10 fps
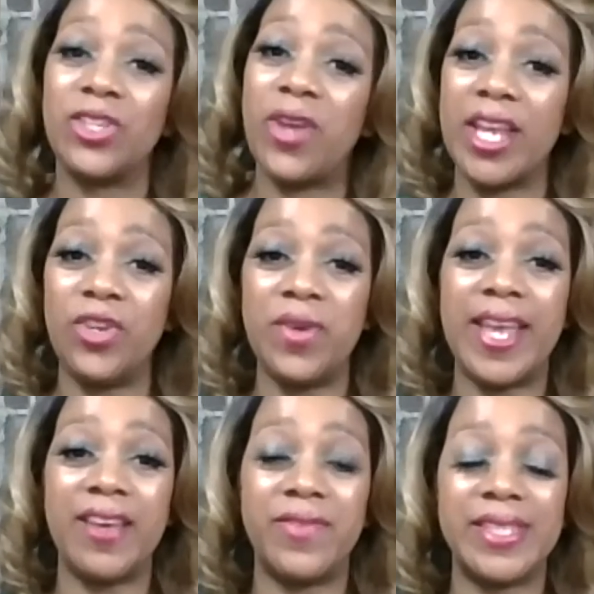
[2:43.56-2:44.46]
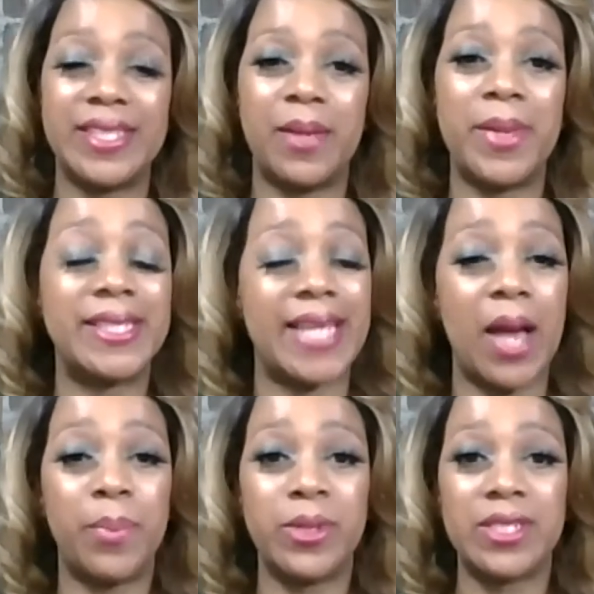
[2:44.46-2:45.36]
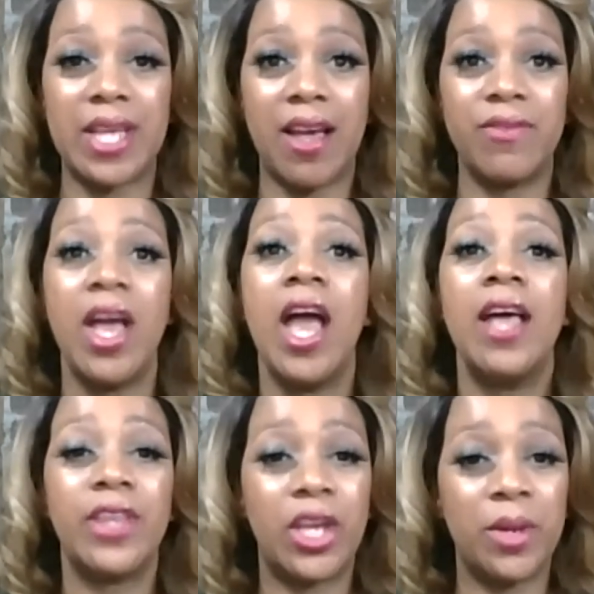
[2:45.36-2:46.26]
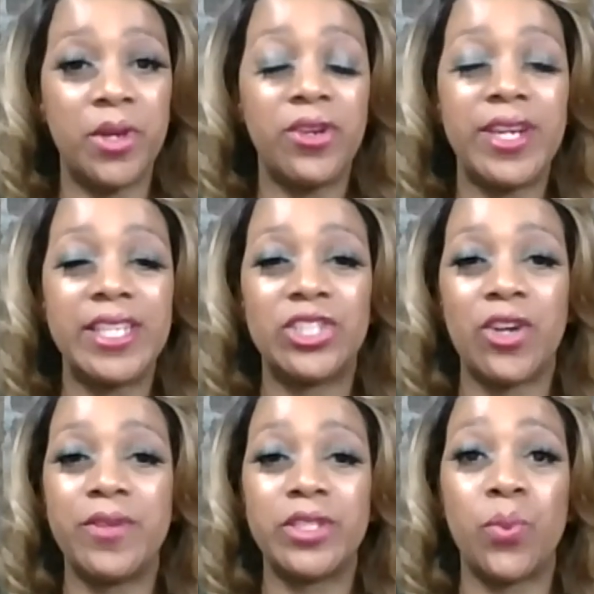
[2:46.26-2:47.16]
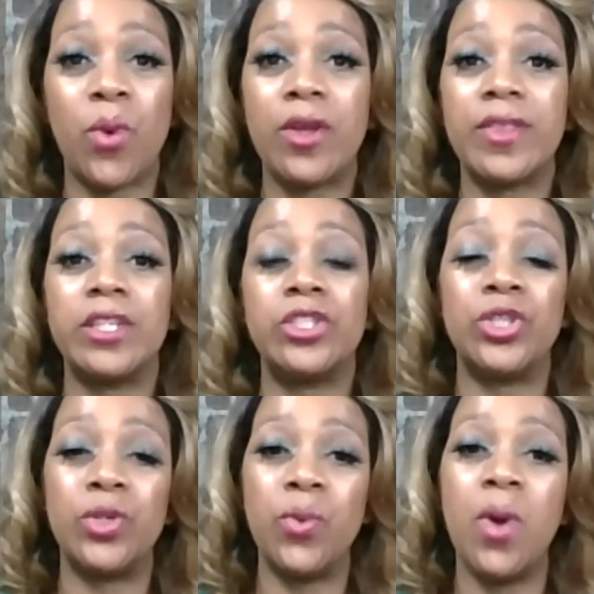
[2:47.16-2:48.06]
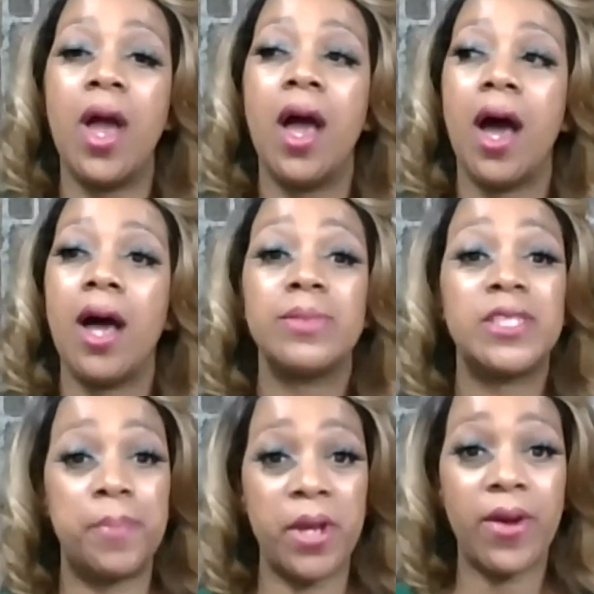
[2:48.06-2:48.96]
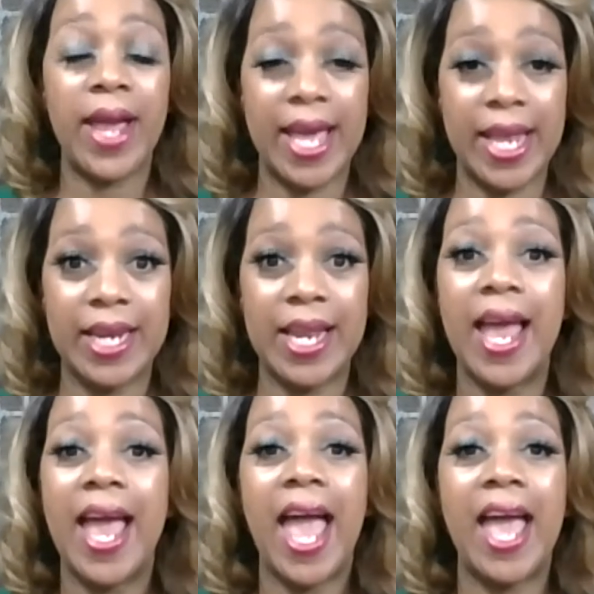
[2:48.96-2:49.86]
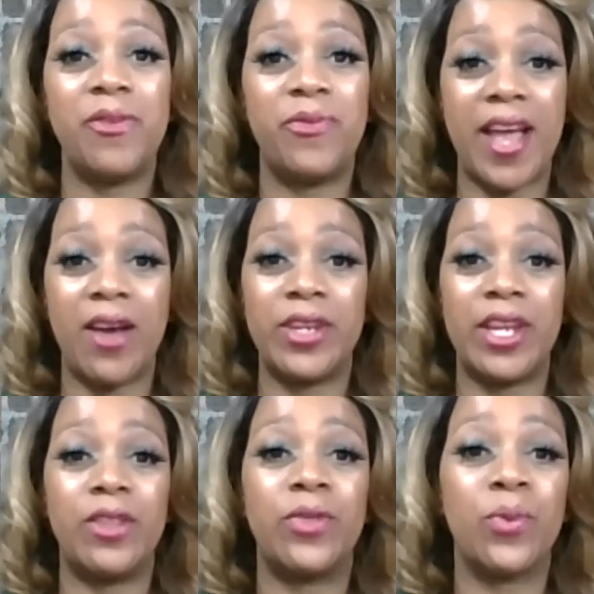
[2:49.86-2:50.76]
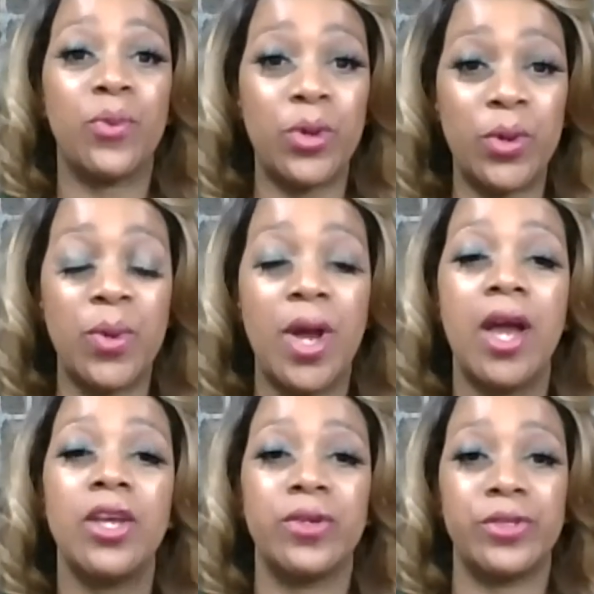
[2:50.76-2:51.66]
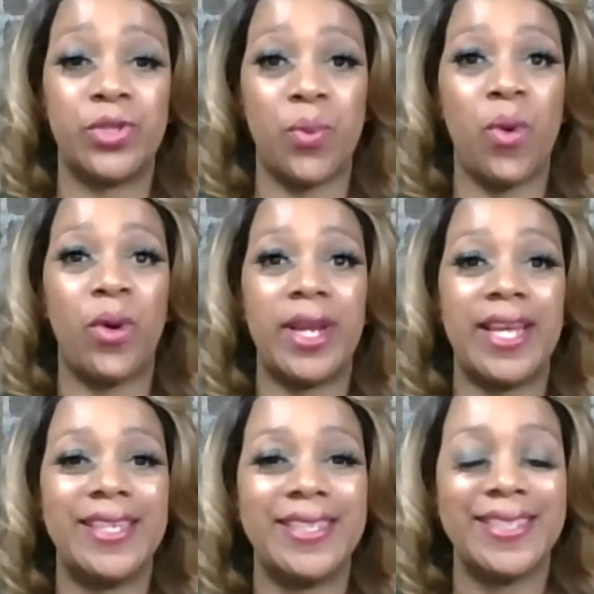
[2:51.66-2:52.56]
So can you give us some examples of the community service work that you spearheaded and founded through your sorority?